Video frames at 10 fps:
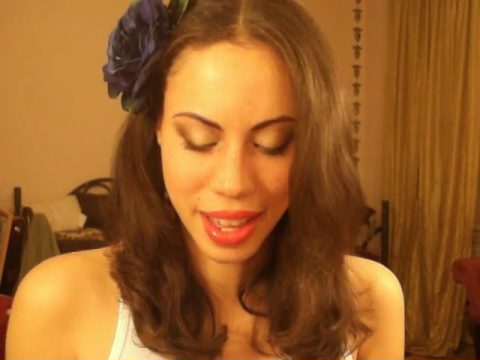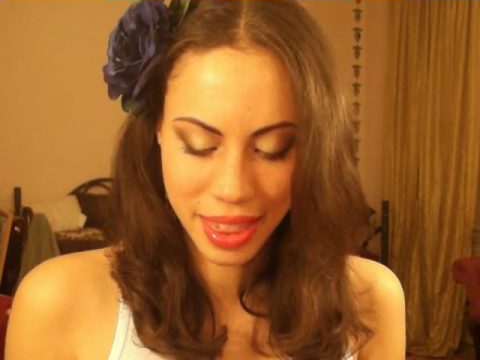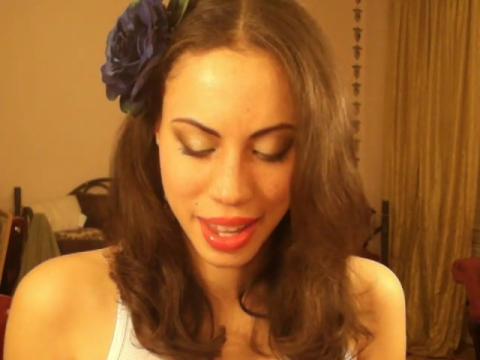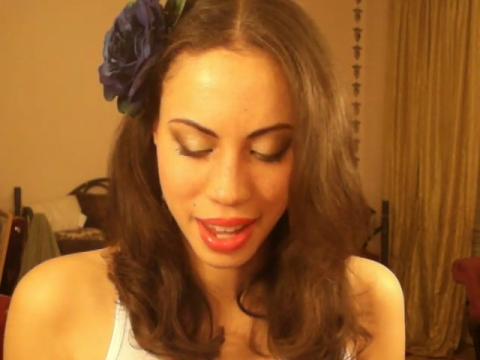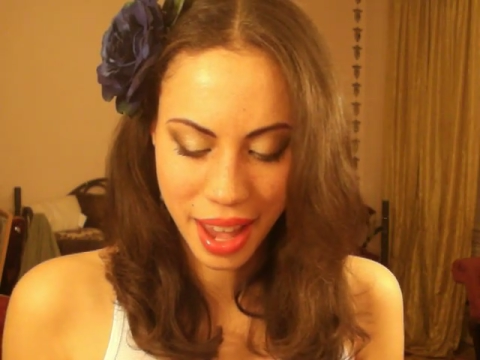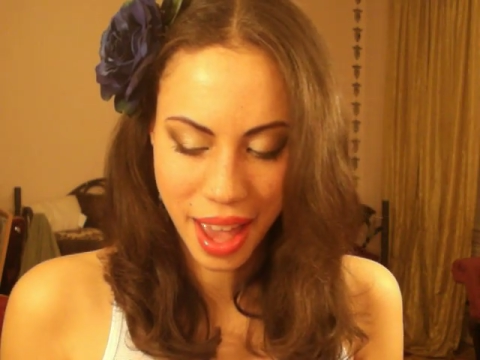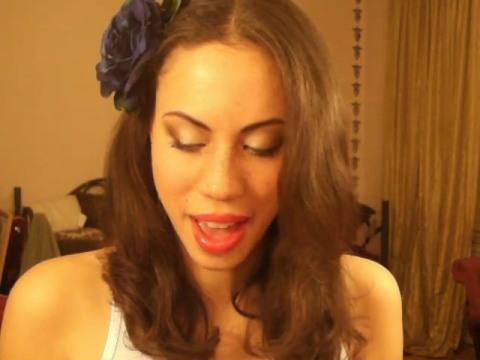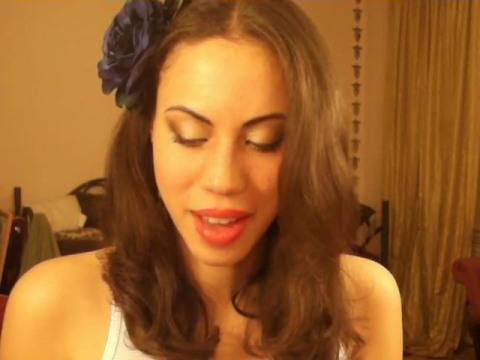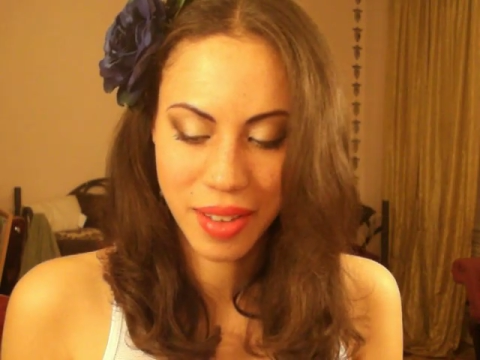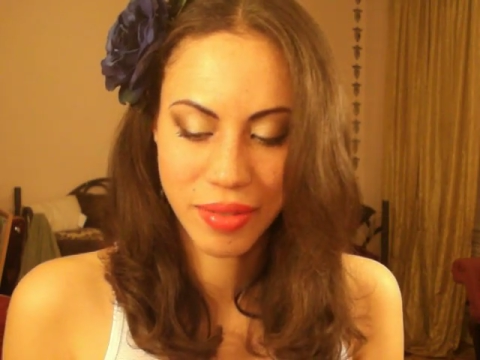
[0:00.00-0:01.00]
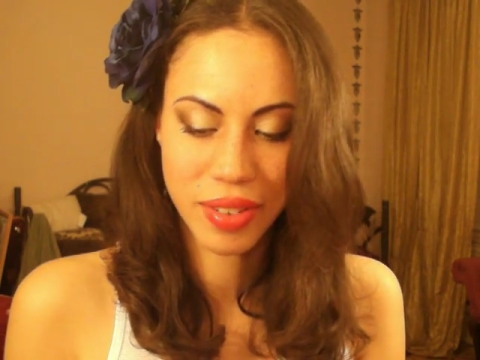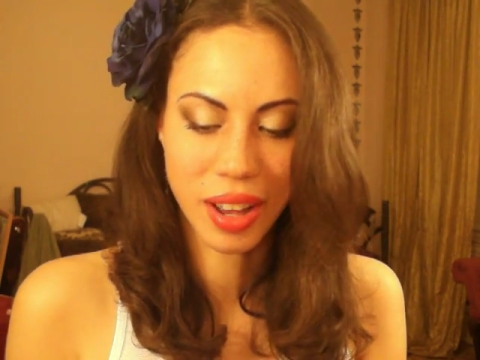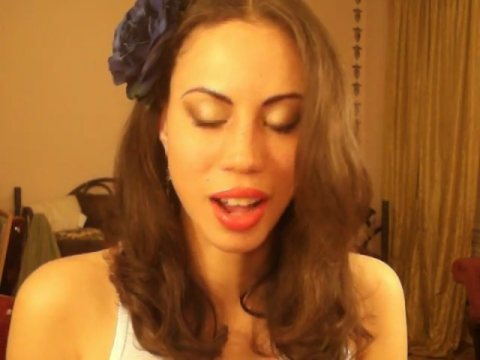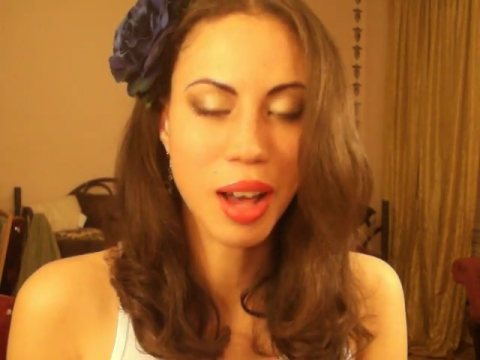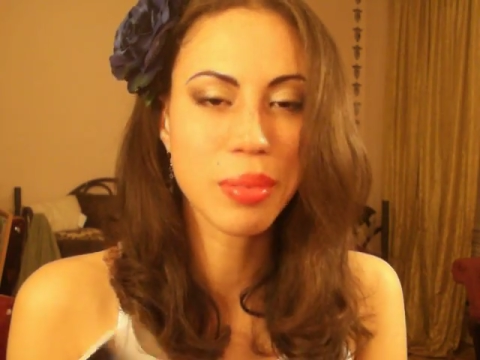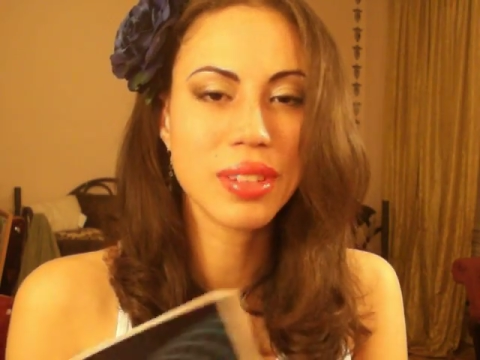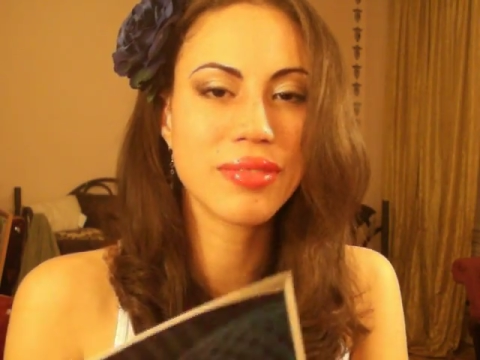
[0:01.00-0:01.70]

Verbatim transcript: I think I have a couple of